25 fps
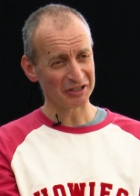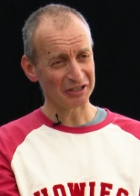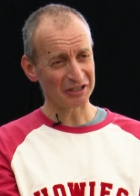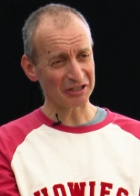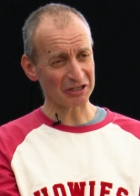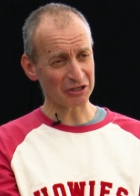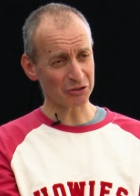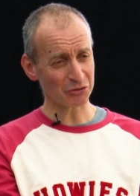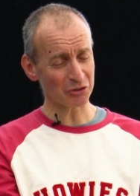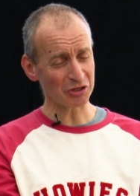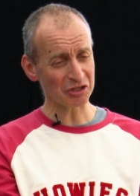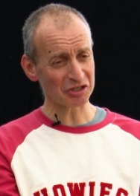
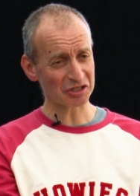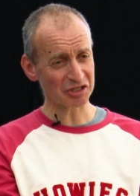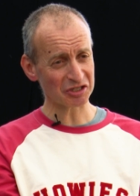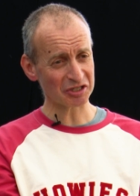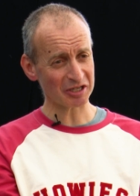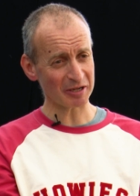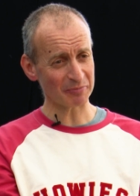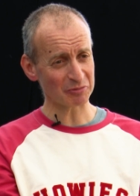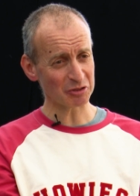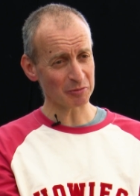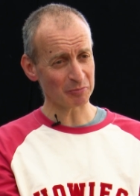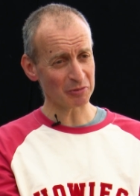increased
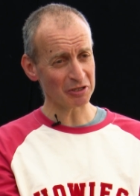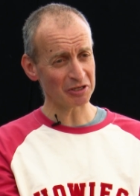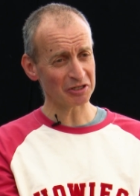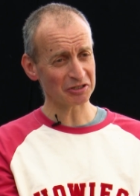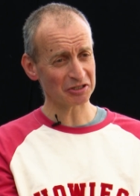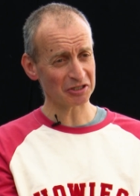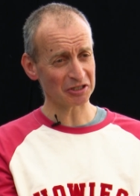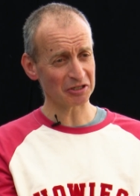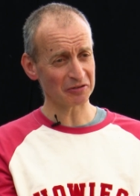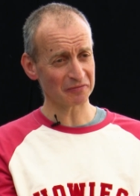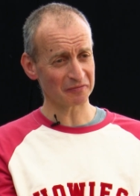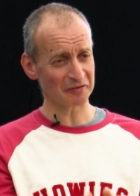
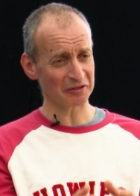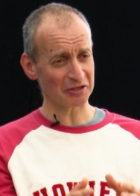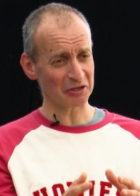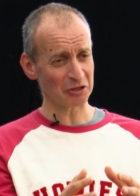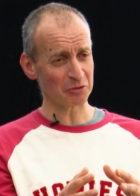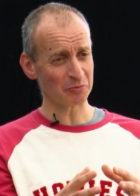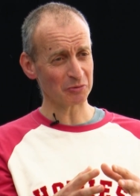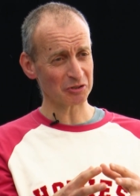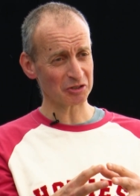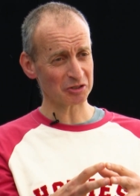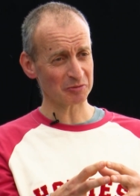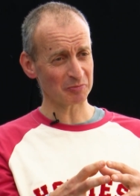susceptibility of the
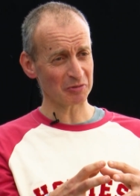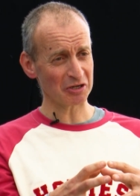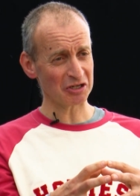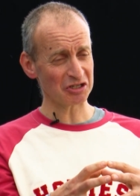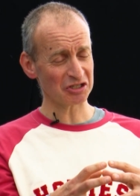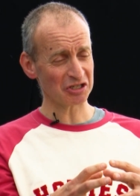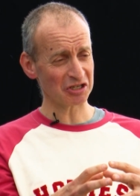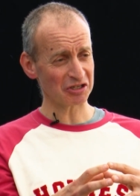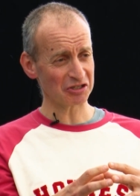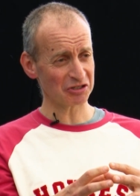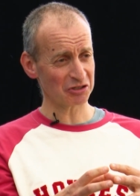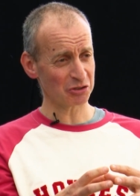human
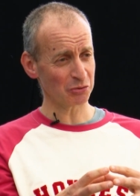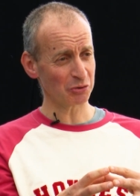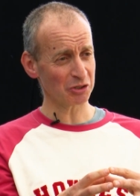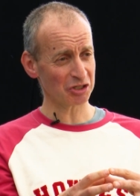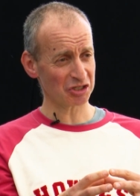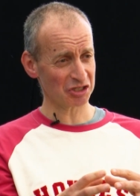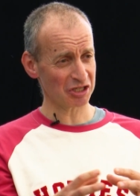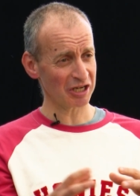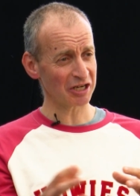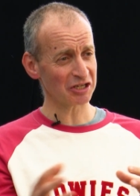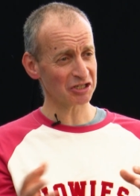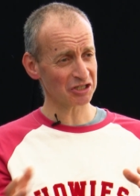species to
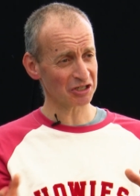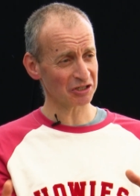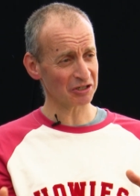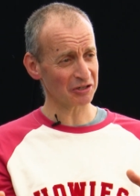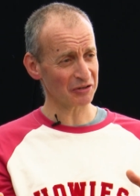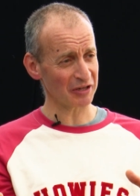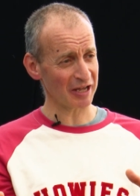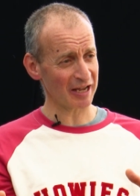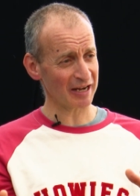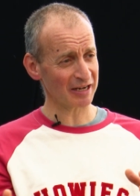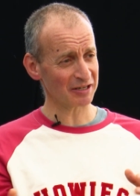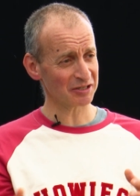extinction
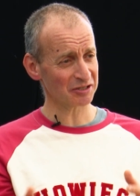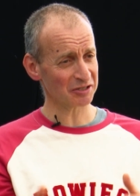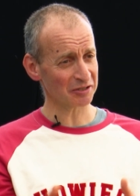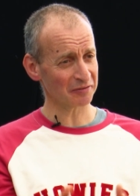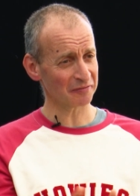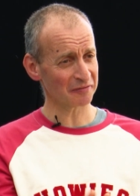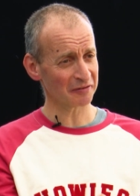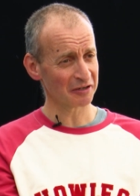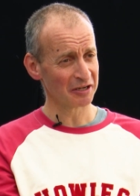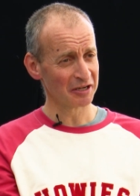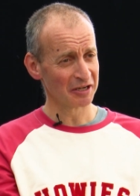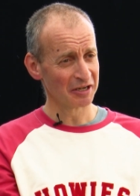at the hands
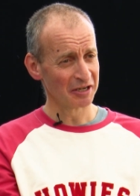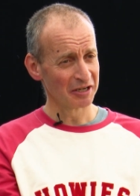of